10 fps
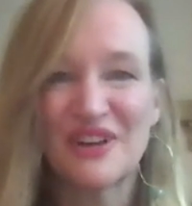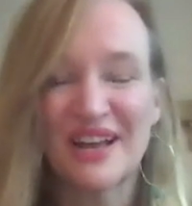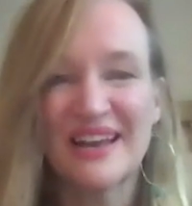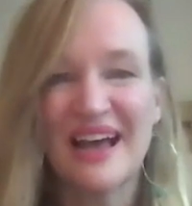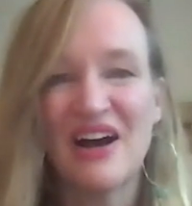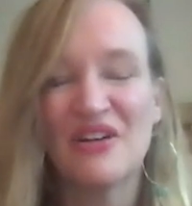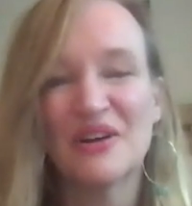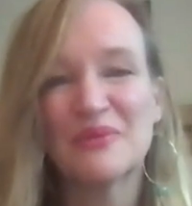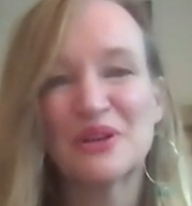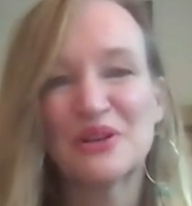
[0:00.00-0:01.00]
right now, it
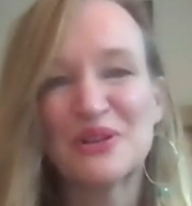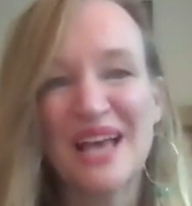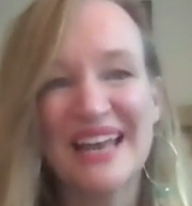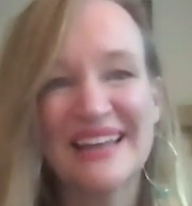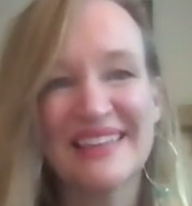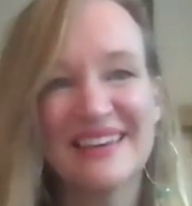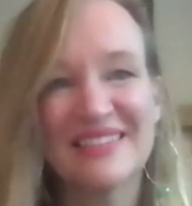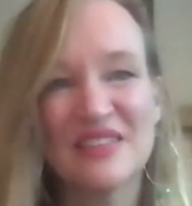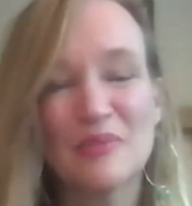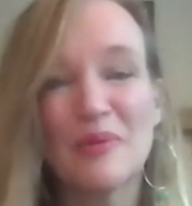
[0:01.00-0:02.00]
would include anything
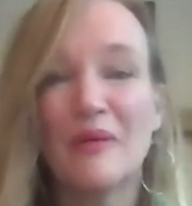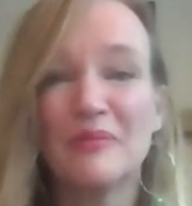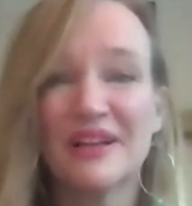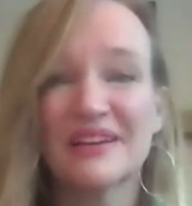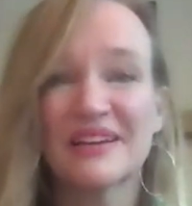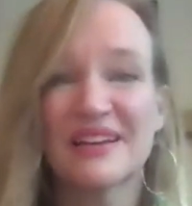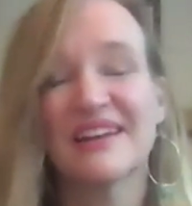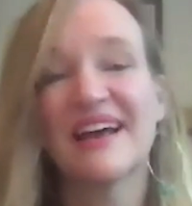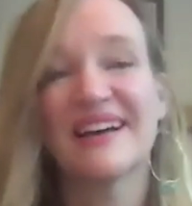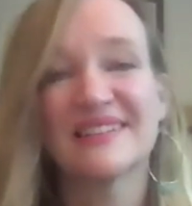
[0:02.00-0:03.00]
that the public can
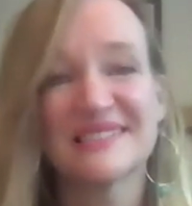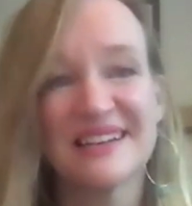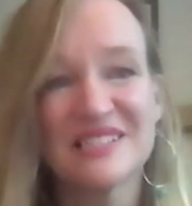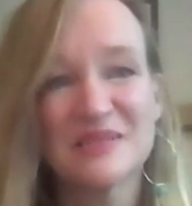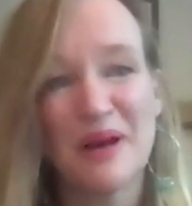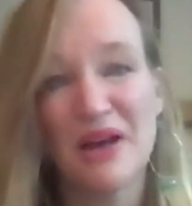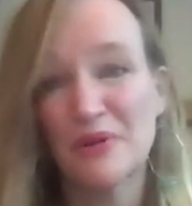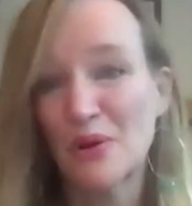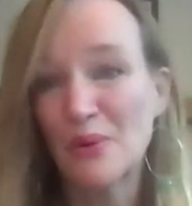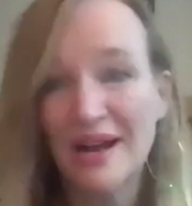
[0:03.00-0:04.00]
access by
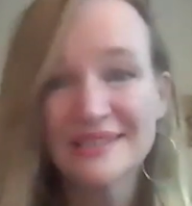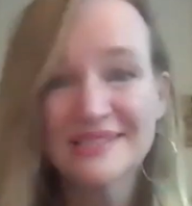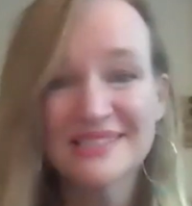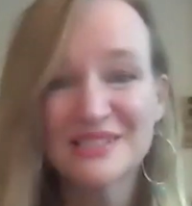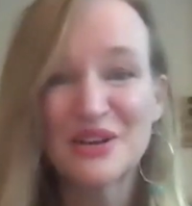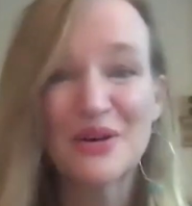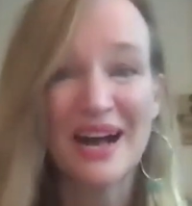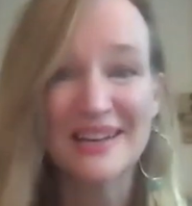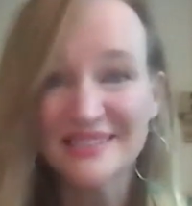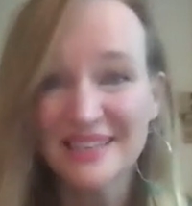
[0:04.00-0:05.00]
request, so
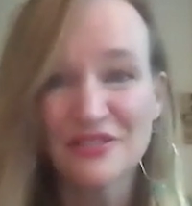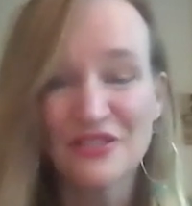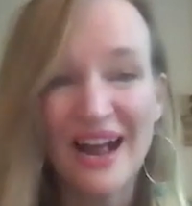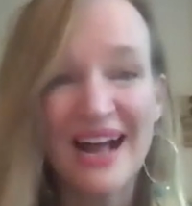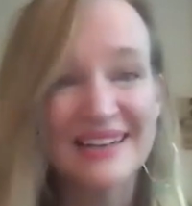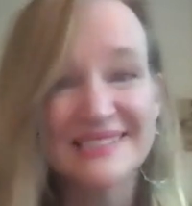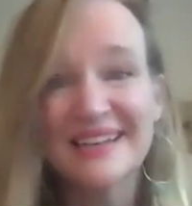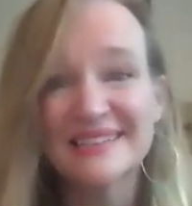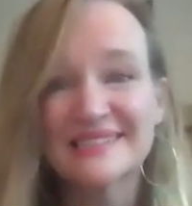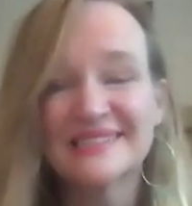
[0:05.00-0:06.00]
asking for
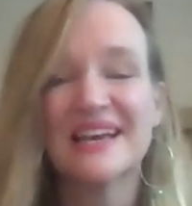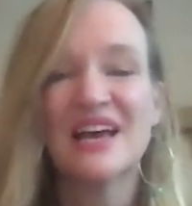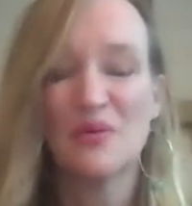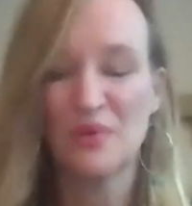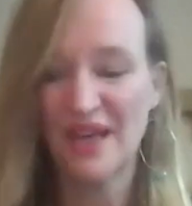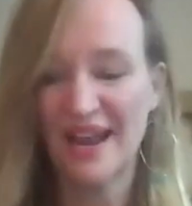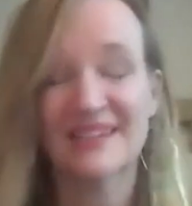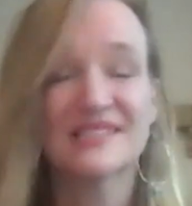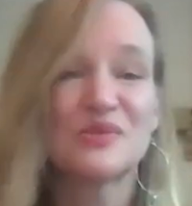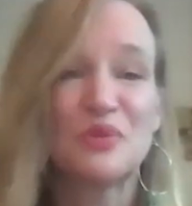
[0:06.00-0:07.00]
access, when that
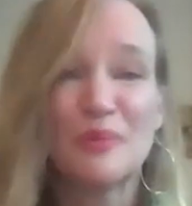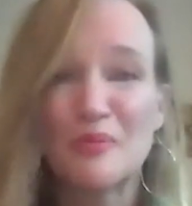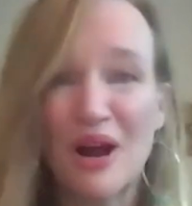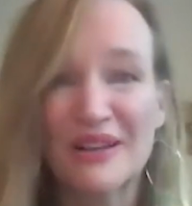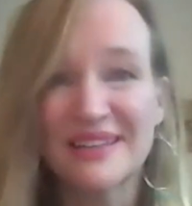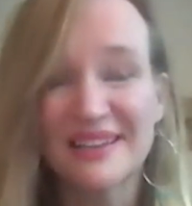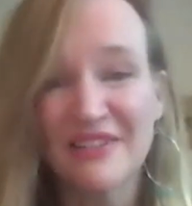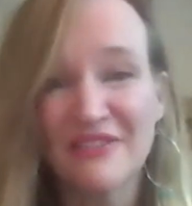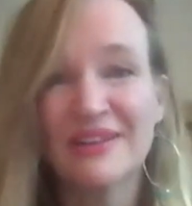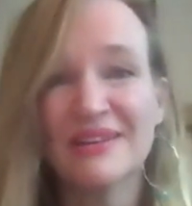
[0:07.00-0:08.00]
access will be broadly
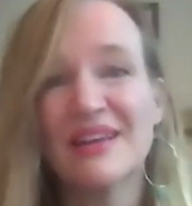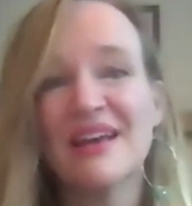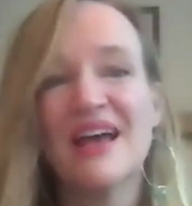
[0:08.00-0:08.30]
given,